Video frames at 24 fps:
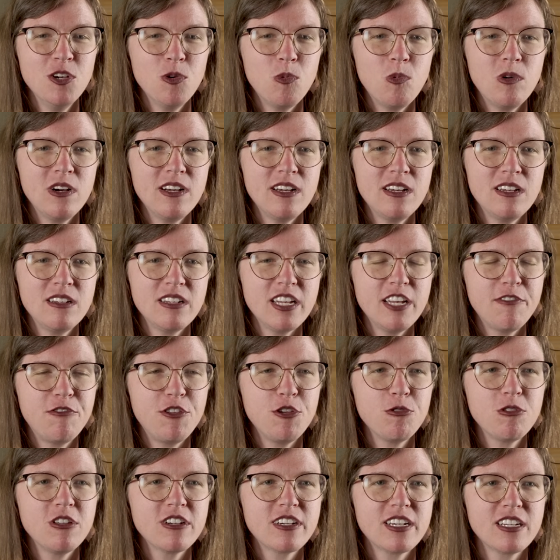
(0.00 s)
Well, if
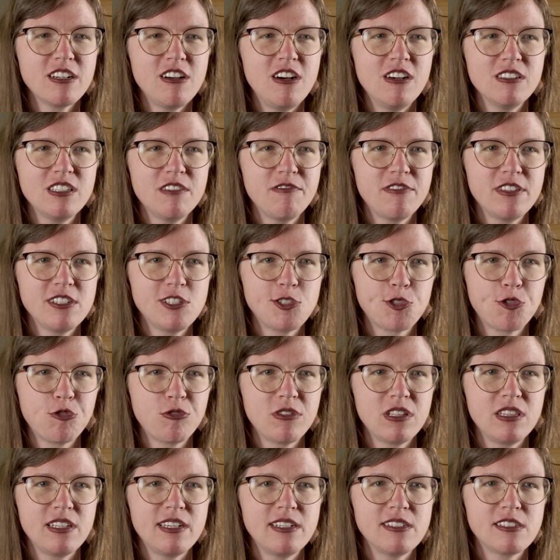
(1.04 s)
you look at all of this through
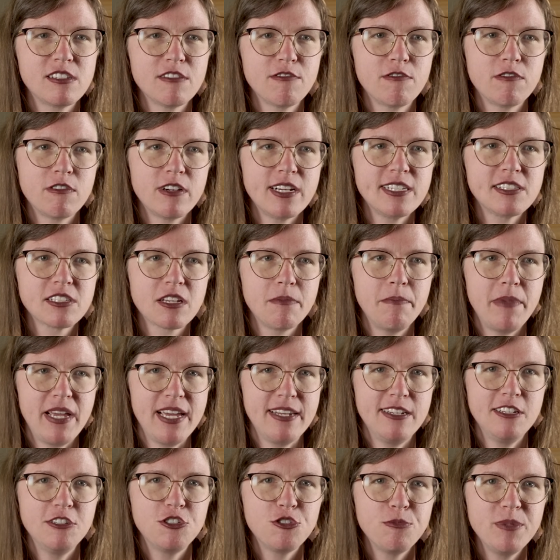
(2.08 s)
the lens of risk
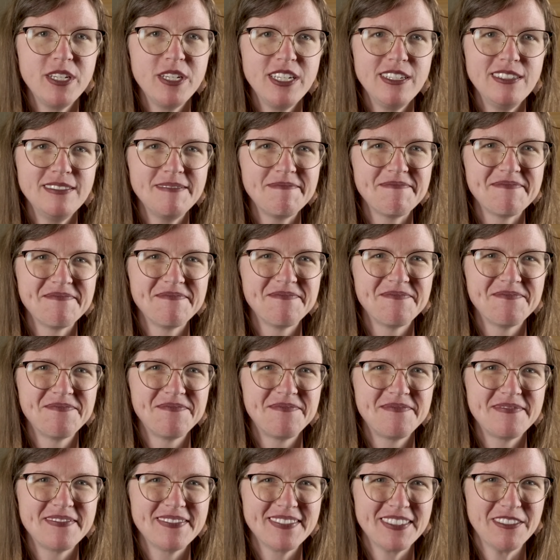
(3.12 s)
management,
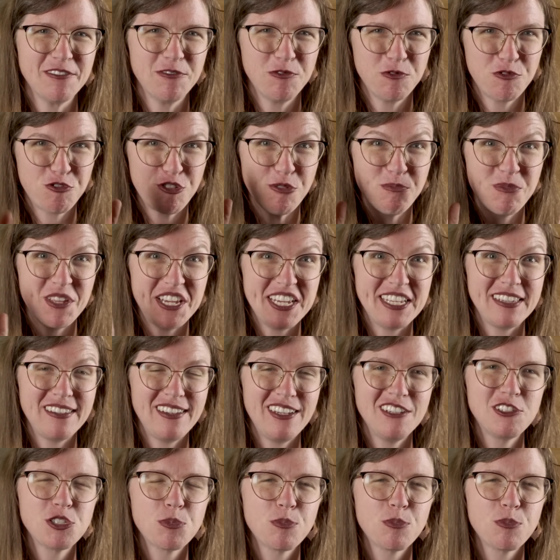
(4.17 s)
from the elite's